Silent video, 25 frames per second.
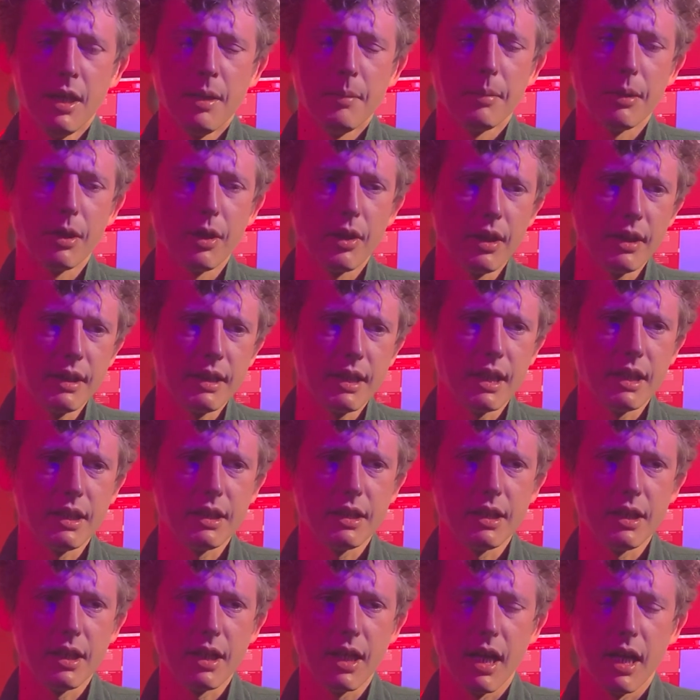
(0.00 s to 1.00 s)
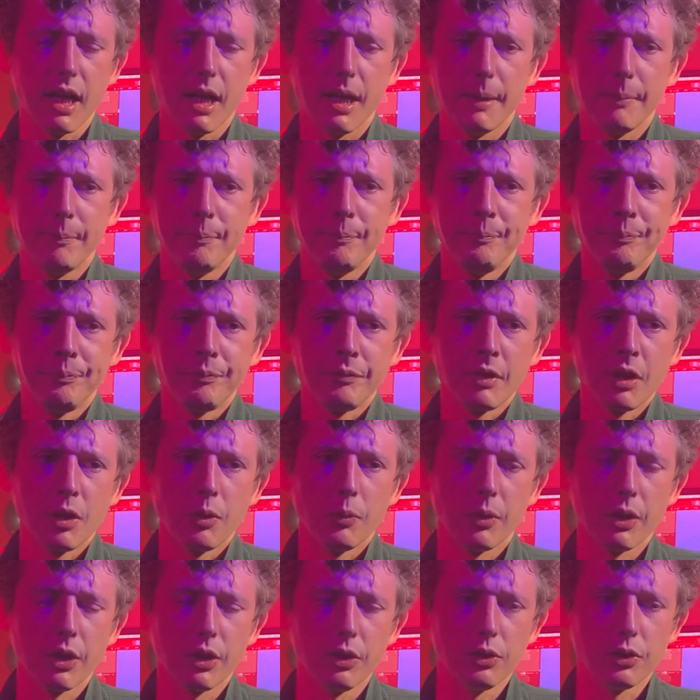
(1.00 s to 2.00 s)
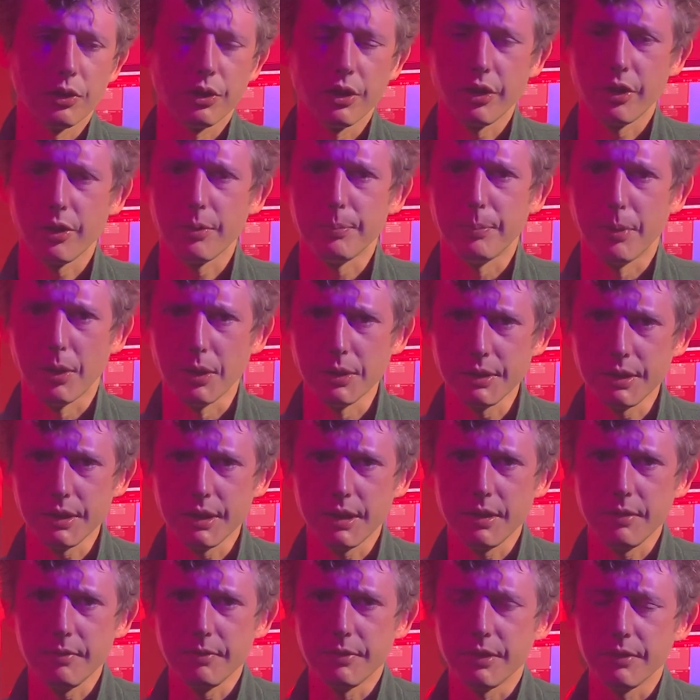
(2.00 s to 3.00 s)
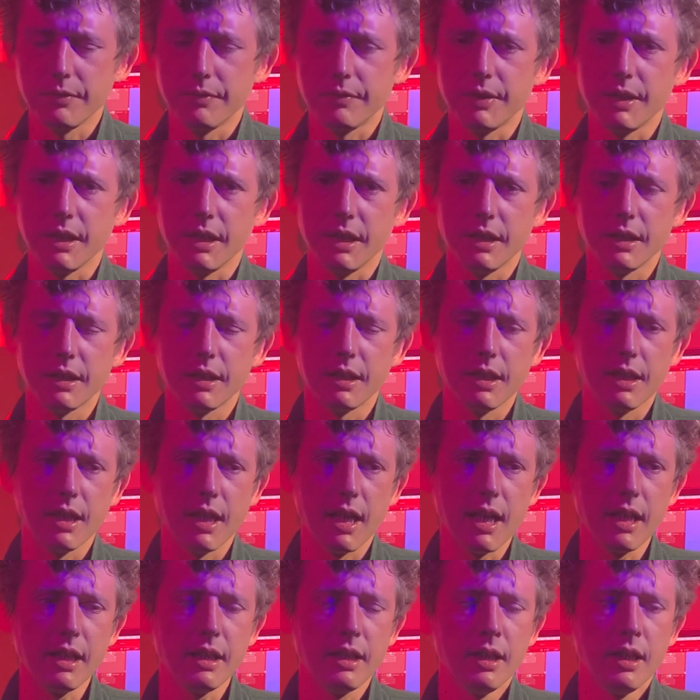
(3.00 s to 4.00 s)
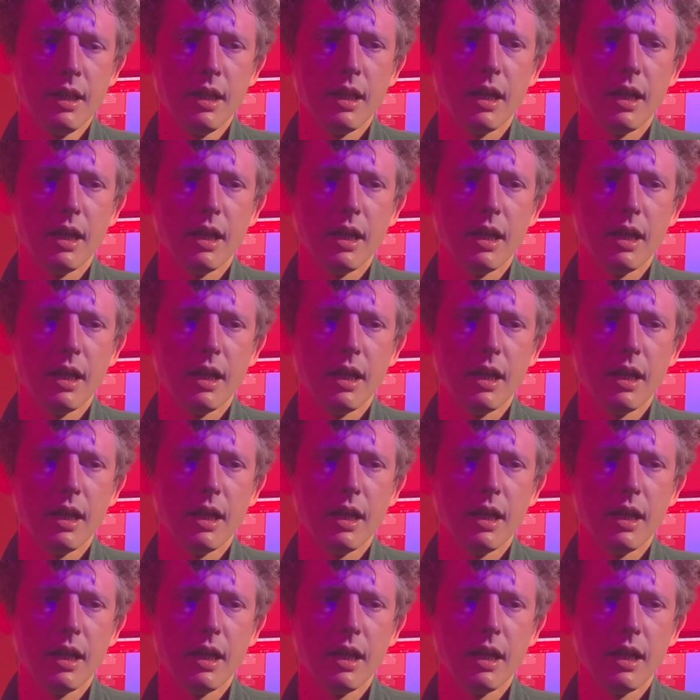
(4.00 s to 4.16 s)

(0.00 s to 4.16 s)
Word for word: But I tend to um, want to look at the positives of the internet.